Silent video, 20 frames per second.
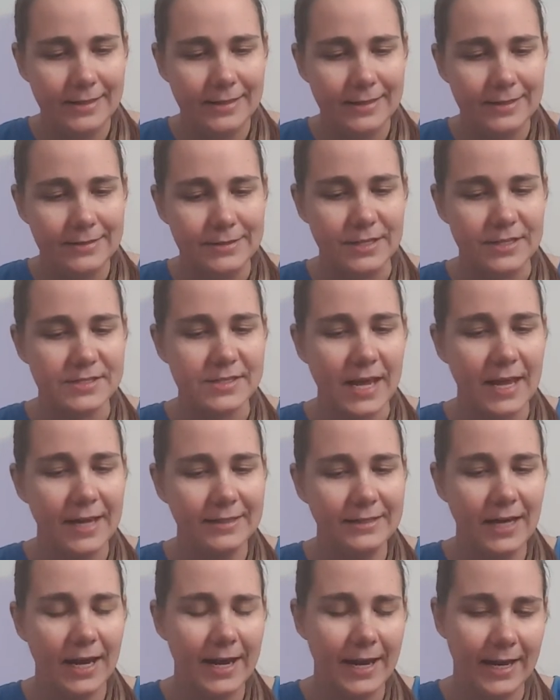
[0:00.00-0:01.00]
this
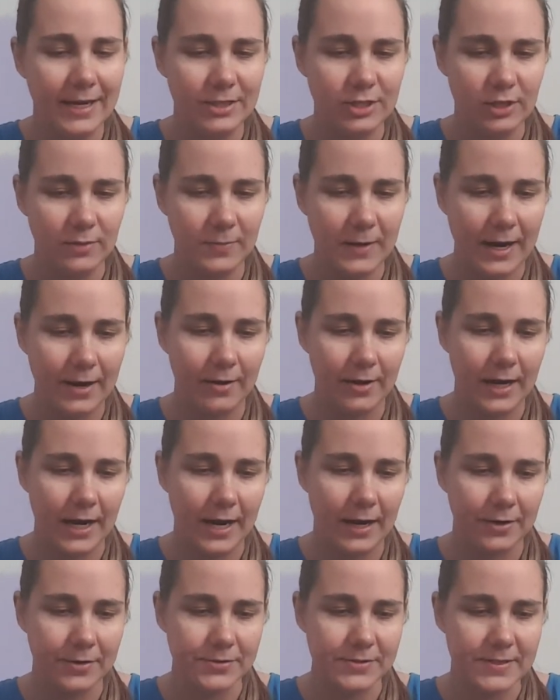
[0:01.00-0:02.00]
anti aging
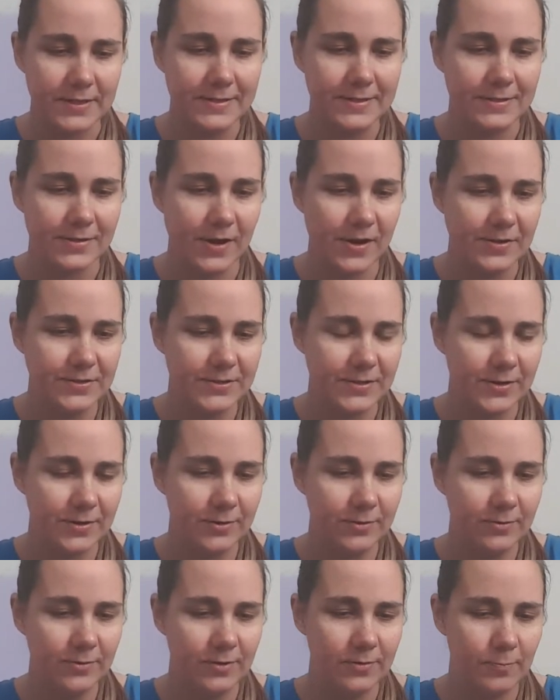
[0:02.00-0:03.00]
powerhouse is
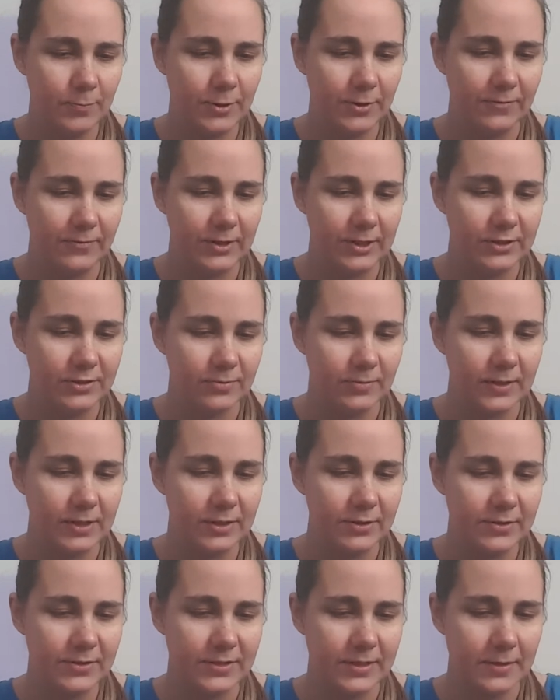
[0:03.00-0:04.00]
also proven to
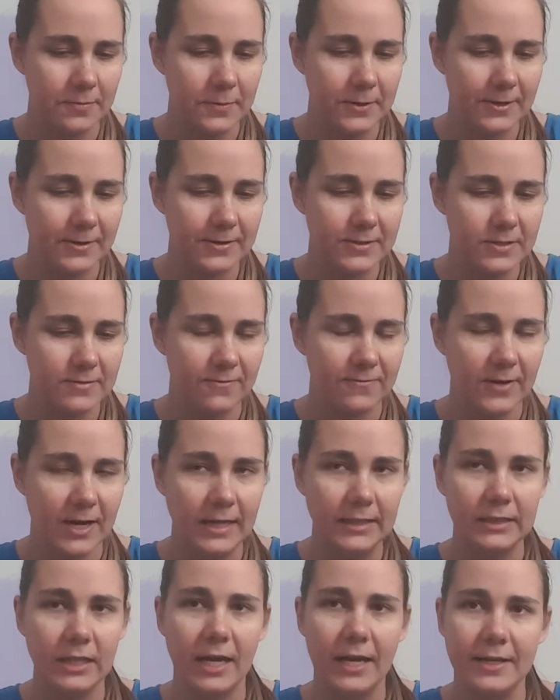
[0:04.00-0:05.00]
reduce the appearance of fine
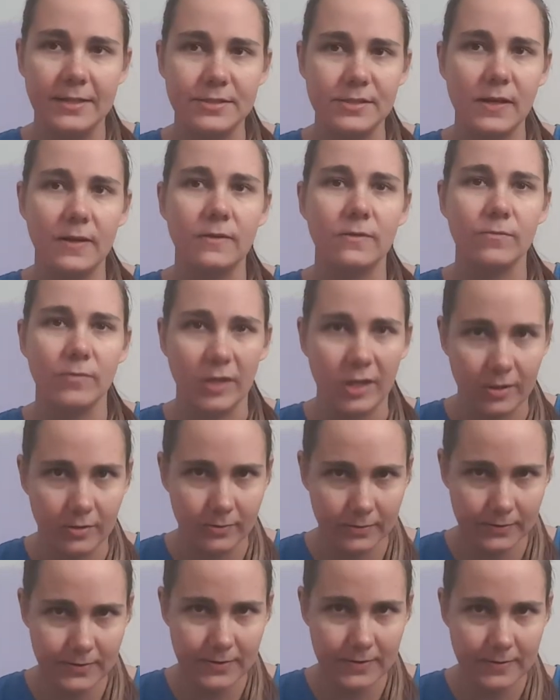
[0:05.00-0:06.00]
lines and
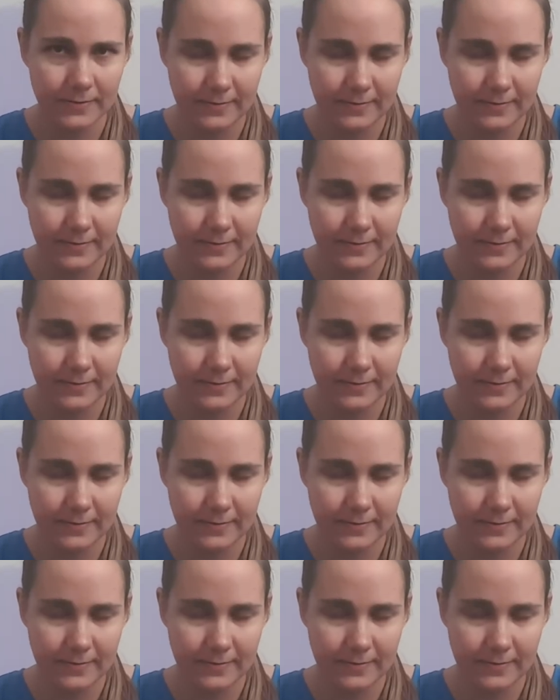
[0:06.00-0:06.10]
wrinkles.